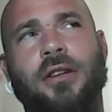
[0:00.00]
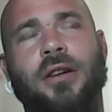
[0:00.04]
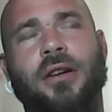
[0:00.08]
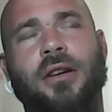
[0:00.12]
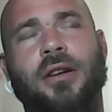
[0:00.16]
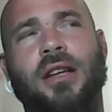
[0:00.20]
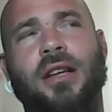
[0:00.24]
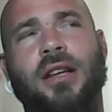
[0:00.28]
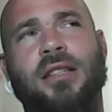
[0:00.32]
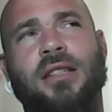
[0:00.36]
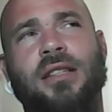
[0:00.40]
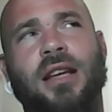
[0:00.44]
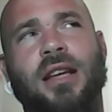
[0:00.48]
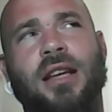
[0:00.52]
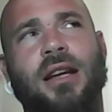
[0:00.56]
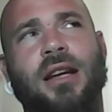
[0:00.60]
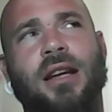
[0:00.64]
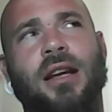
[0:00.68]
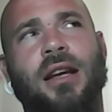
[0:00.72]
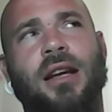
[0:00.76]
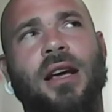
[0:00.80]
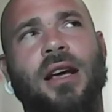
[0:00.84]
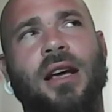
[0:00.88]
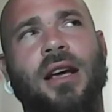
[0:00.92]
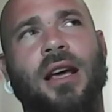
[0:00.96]
dude, is that
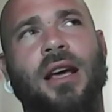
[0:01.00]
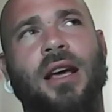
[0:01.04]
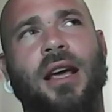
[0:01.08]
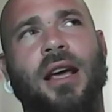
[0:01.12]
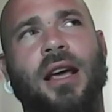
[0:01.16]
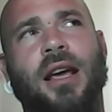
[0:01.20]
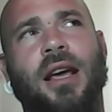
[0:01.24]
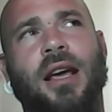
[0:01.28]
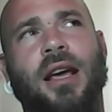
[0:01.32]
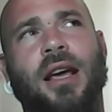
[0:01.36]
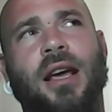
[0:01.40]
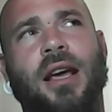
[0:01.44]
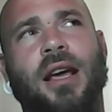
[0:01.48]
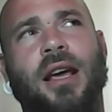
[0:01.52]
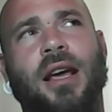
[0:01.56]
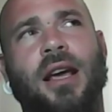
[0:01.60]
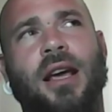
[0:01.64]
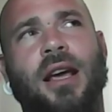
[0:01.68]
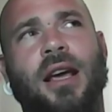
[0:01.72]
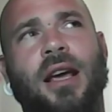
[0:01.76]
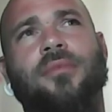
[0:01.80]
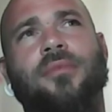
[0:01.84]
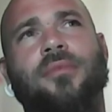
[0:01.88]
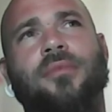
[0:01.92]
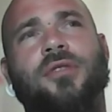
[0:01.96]

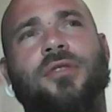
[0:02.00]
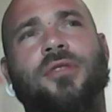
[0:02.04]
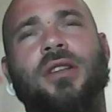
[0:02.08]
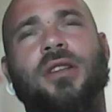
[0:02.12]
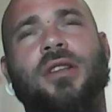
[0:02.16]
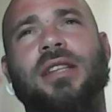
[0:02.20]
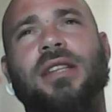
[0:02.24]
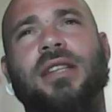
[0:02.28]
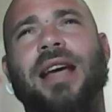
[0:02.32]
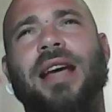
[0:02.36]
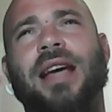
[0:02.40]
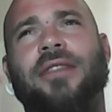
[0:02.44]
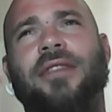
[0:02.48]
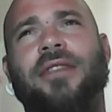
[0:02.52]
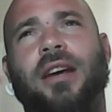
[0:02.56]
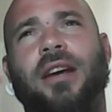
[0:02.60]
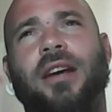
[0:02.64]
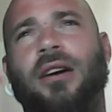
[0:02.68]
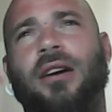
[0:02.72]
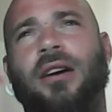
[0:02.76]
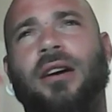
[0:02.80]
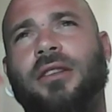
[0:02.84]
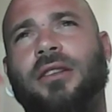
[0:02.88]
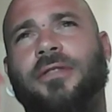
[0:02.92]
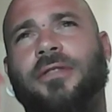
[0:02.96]
does he have
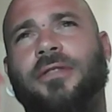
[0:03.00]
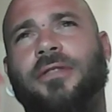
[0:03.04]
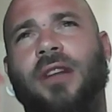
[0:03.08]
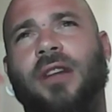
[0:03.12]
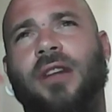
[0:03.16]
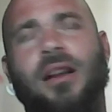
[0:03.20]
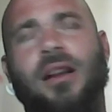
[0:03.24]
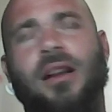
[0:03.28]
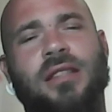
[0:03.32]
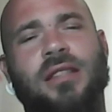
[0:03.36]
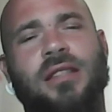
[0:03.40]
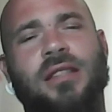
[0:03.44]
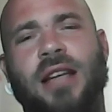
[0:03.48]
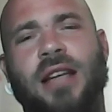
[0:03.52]
character flaws?